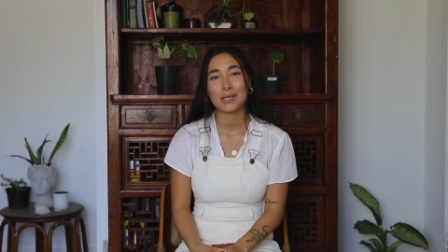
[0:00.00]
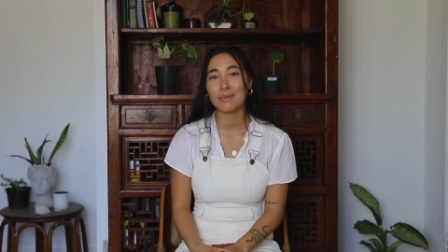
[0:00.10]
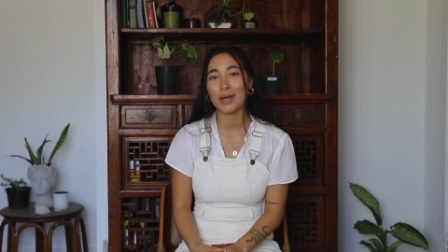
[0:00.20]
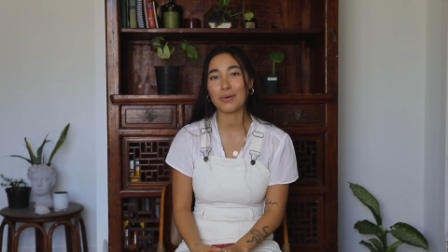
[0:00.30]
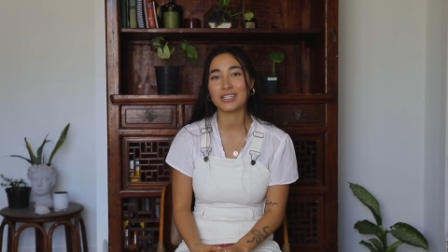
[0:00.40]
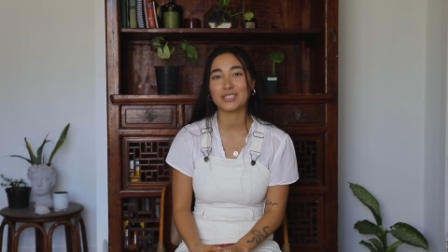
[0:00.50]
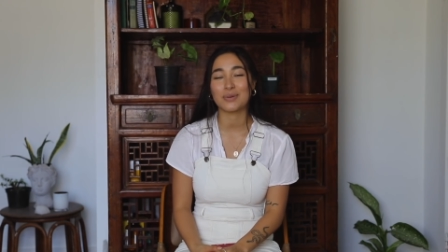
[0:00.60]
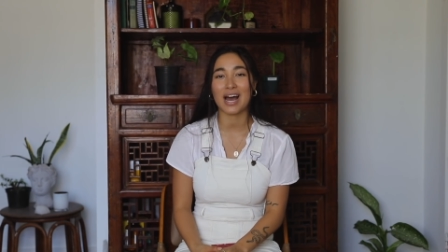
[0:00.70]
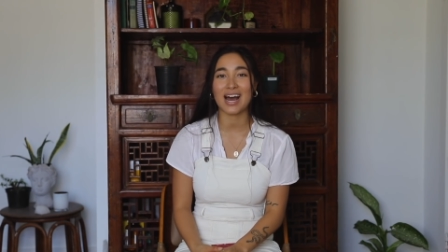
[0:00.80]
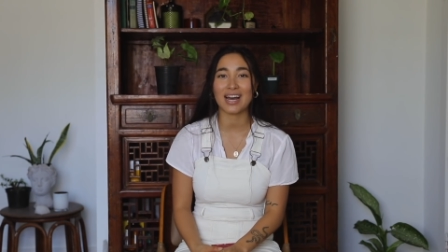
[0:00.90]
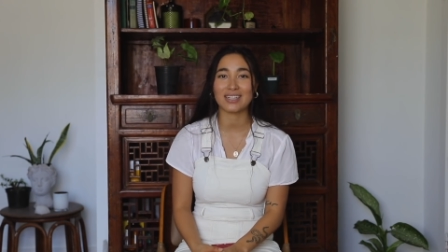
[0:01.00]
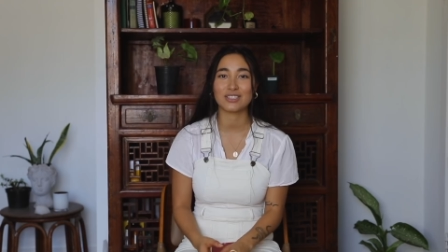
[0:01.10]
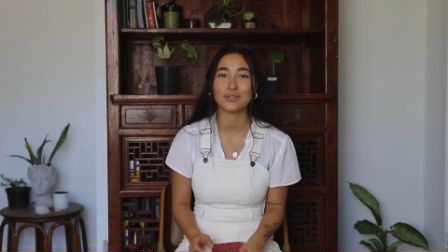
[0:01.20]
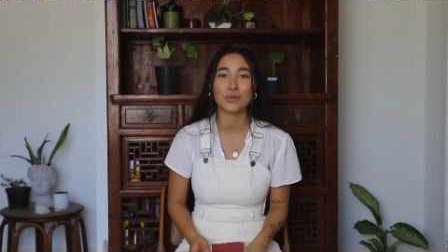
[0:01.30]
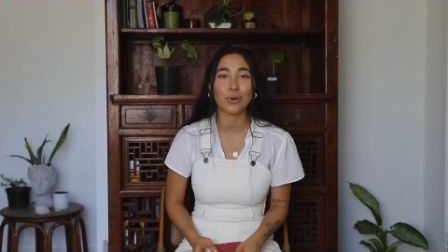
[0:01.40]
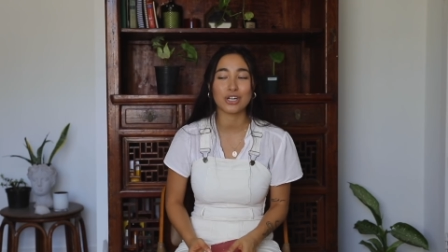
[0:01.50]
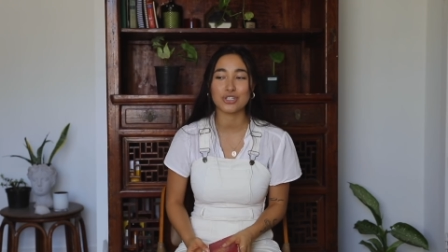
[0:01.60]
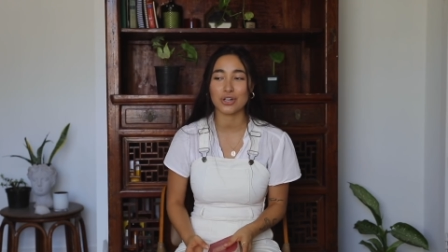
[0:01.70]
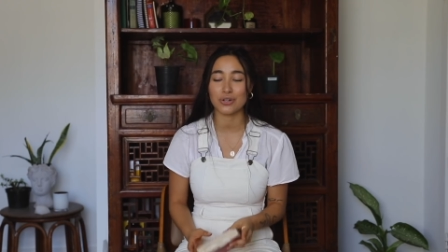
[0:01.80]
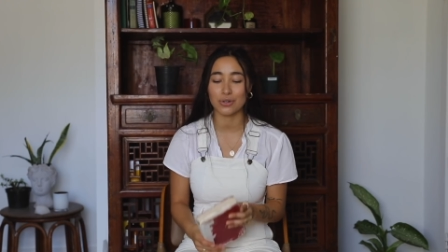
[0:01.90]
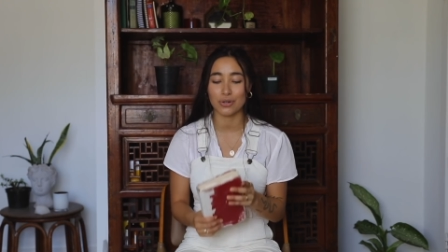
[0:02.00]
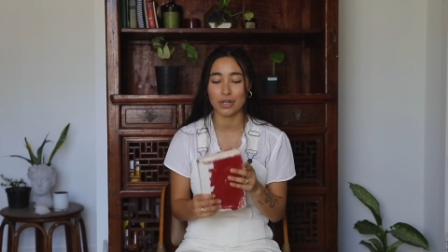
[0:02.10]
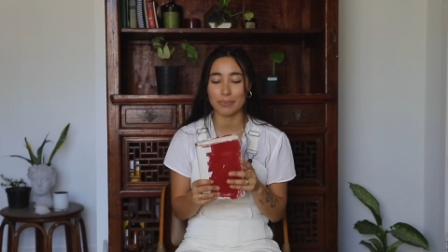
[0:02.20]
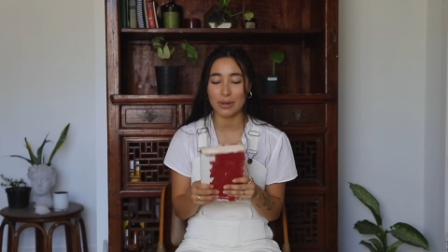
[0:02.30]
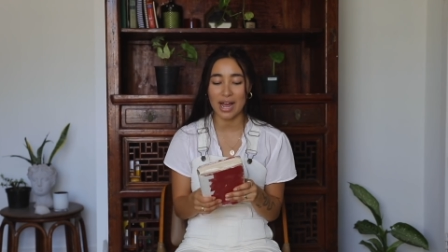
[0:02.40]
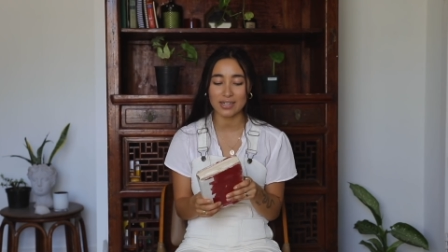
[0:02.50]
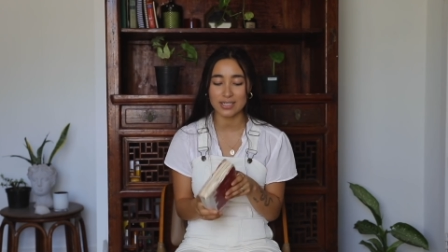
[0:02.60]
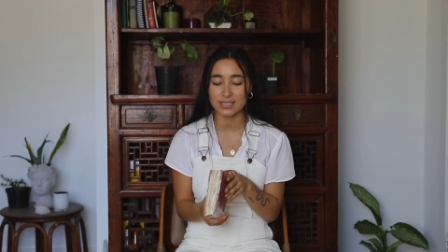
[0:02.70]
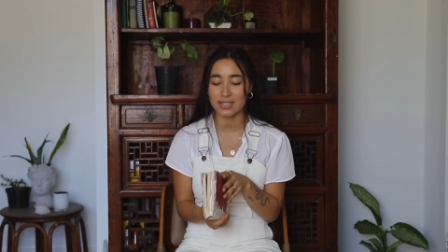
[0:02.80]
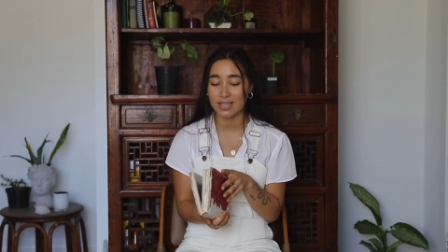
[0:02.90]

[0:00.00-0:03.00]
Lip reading: you might want to add to your journal or practice.